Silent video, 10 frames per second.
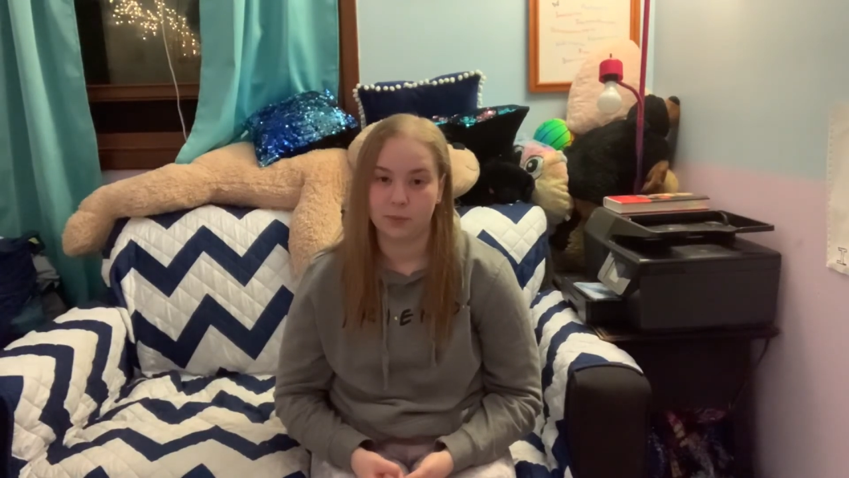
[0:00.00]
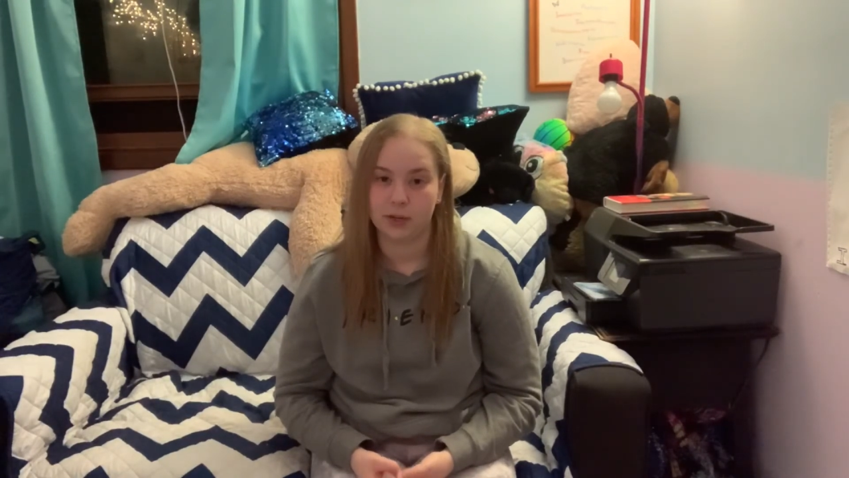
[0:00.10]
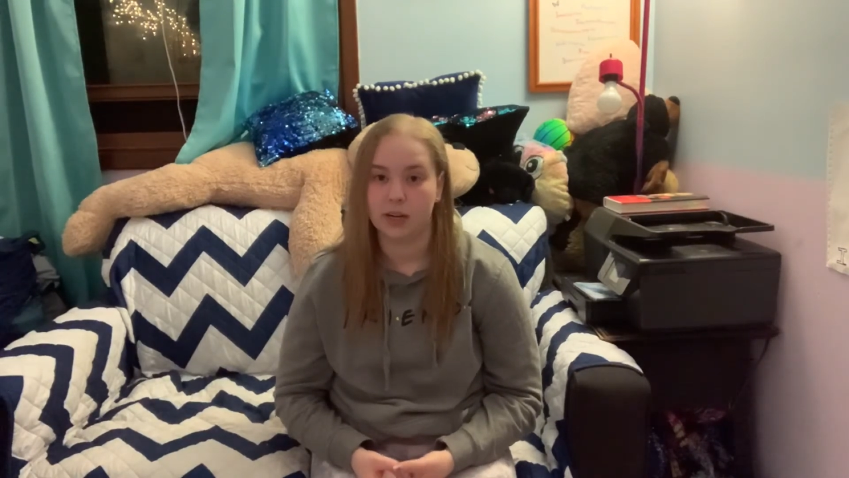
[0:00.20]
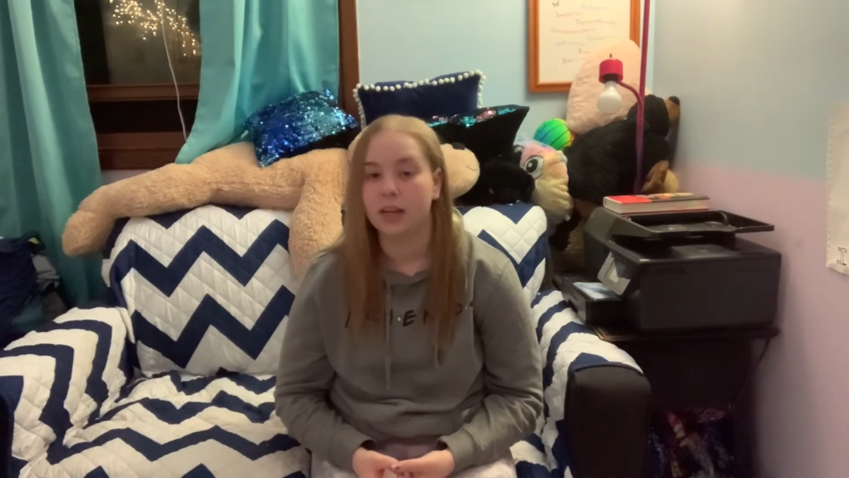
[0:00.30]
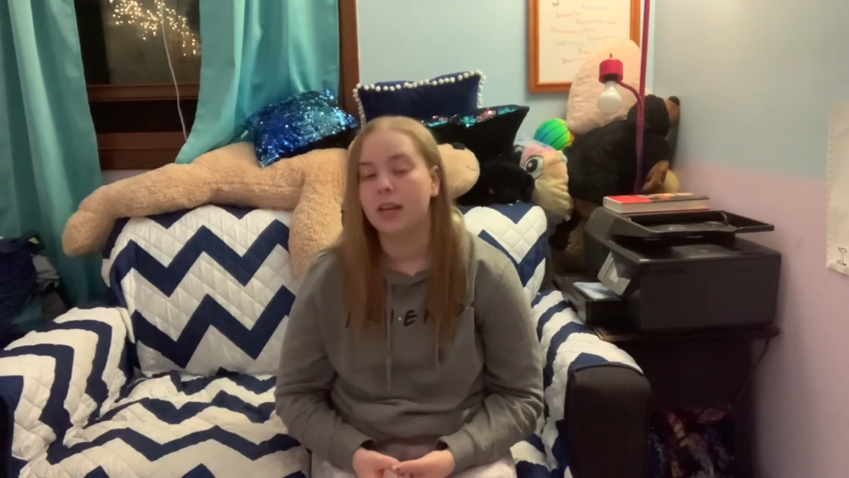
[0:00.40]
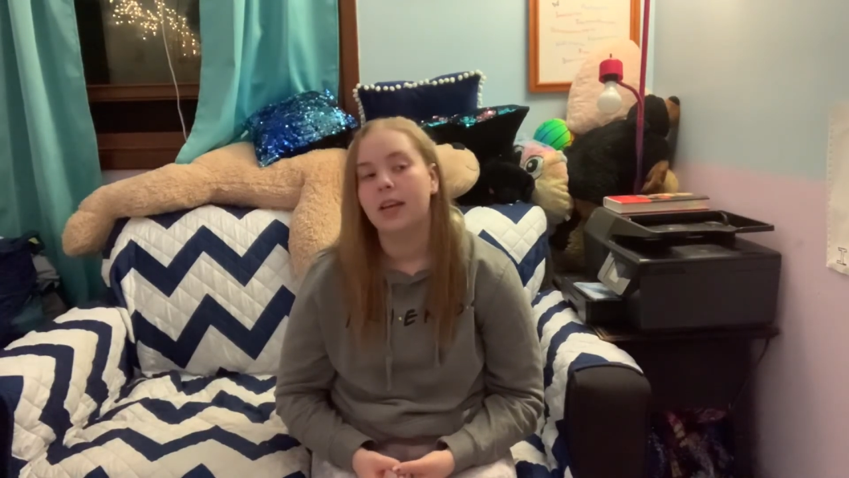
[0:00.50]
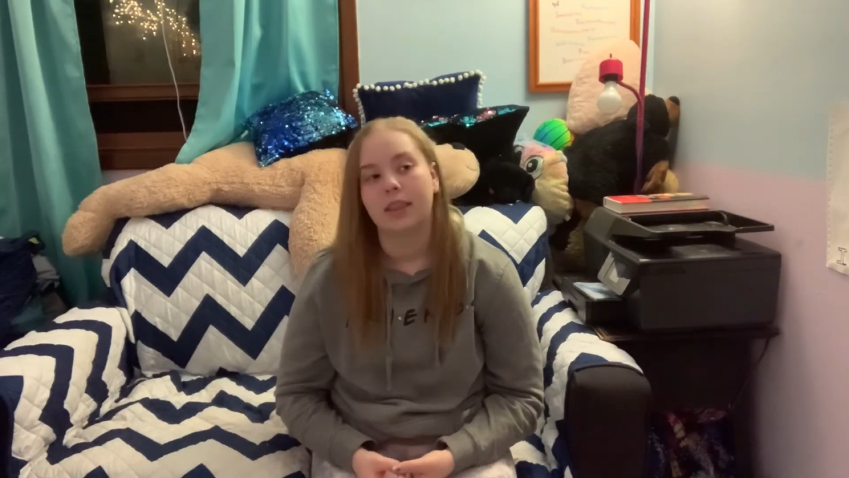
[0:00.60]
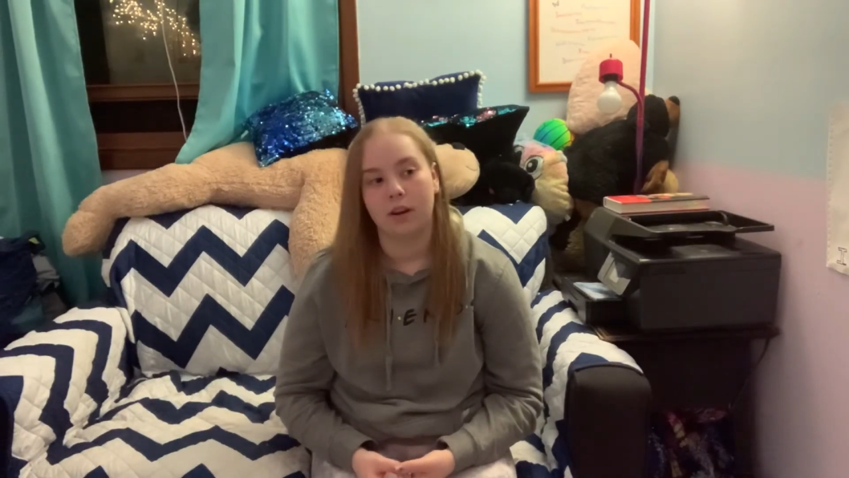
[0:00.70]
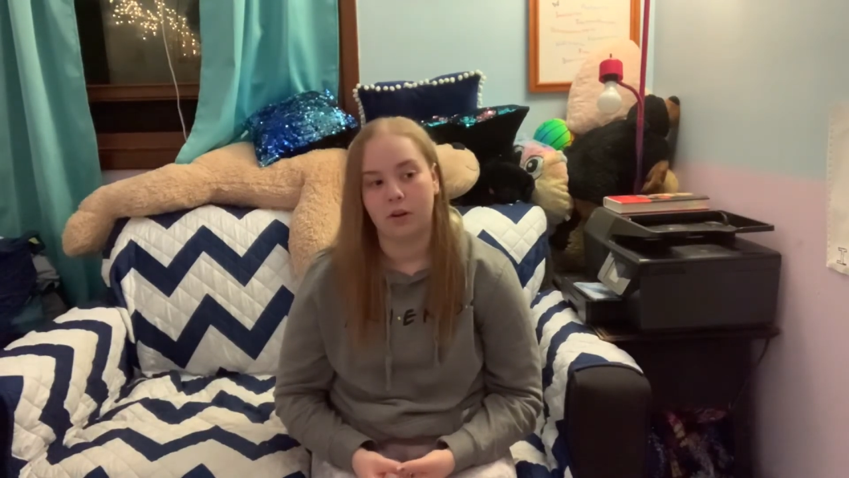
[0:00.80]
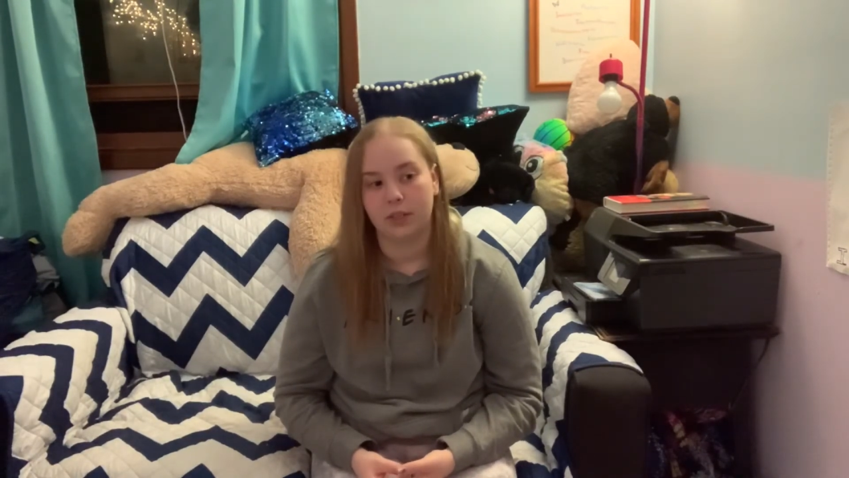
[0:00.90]
where
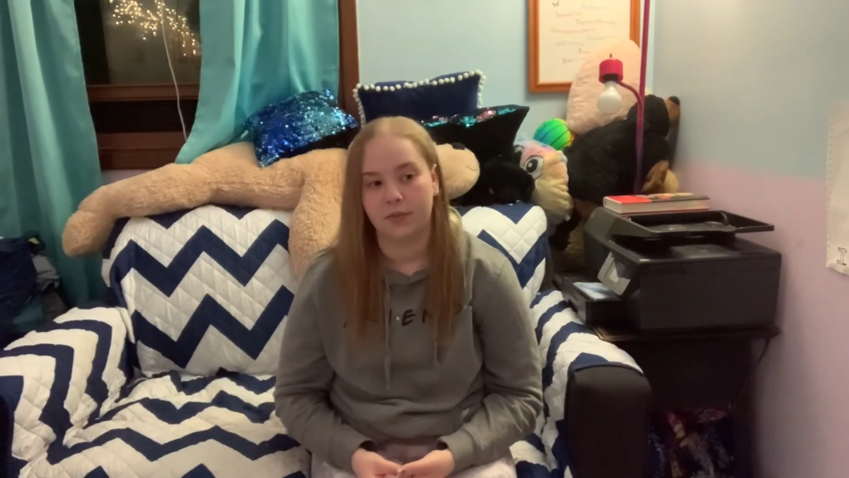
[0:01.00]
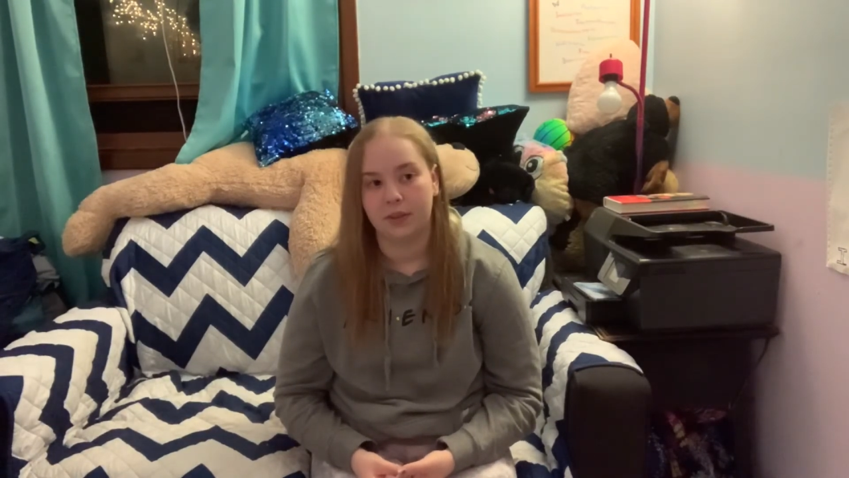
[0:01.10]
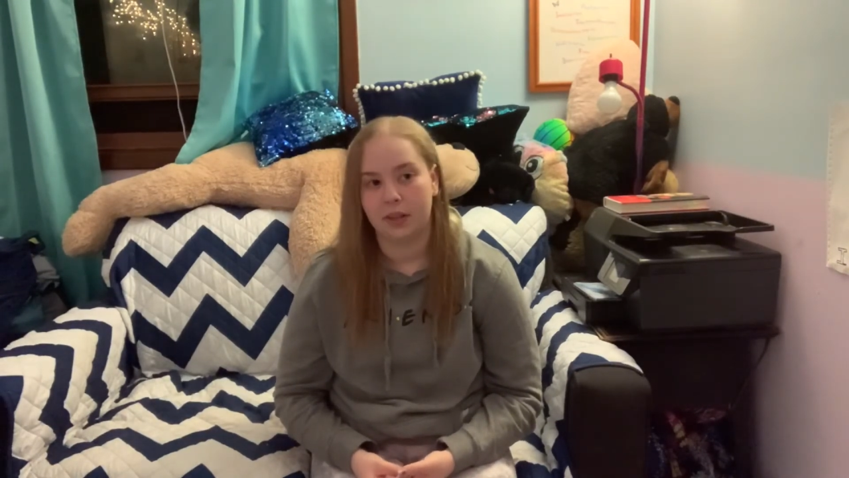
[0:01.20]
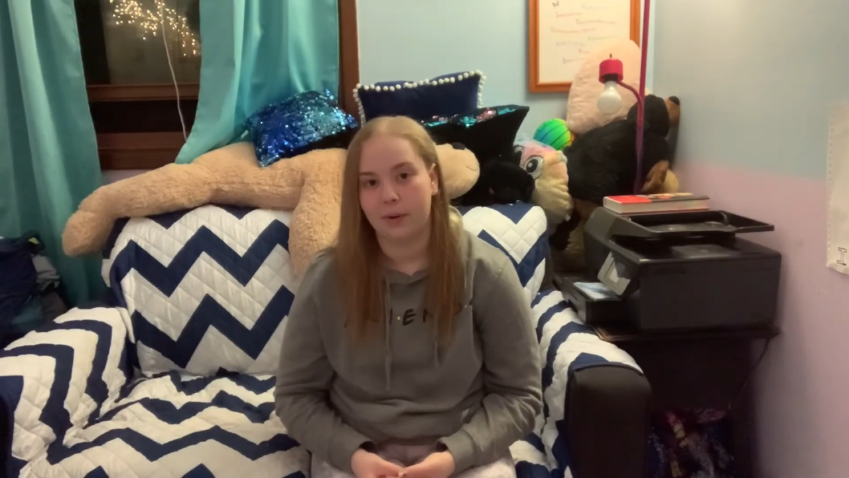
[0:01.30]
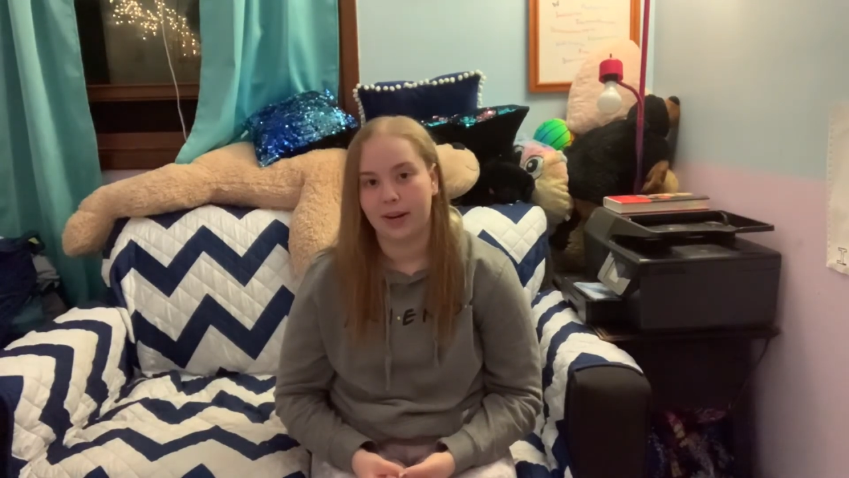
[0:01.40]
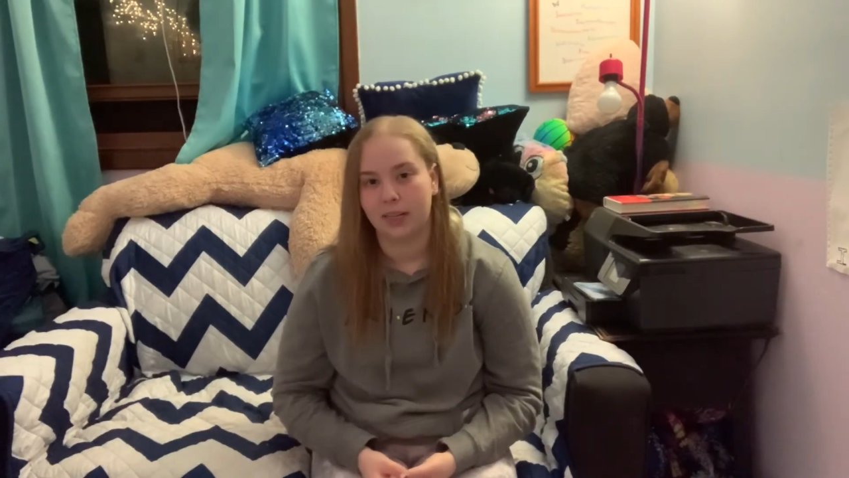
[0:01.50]
they don't always feel that way, and